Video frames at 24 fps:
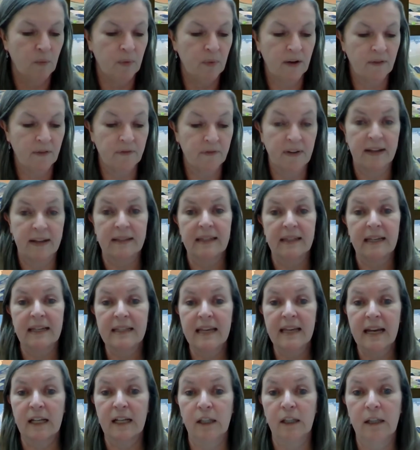Well, friends,
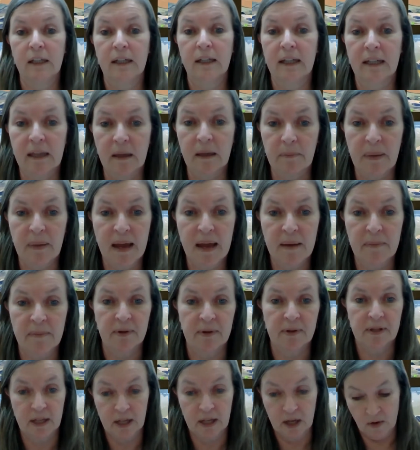let's take a look at the
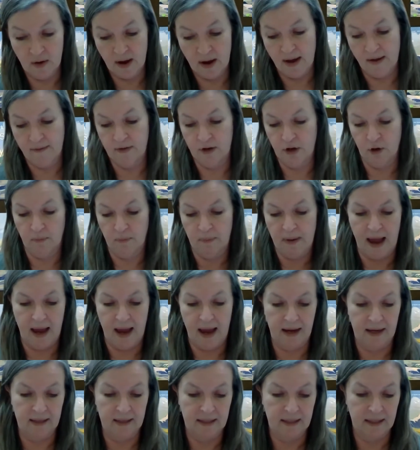papers that you have in your
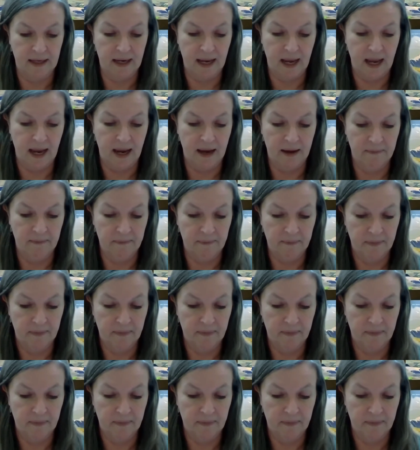packet today.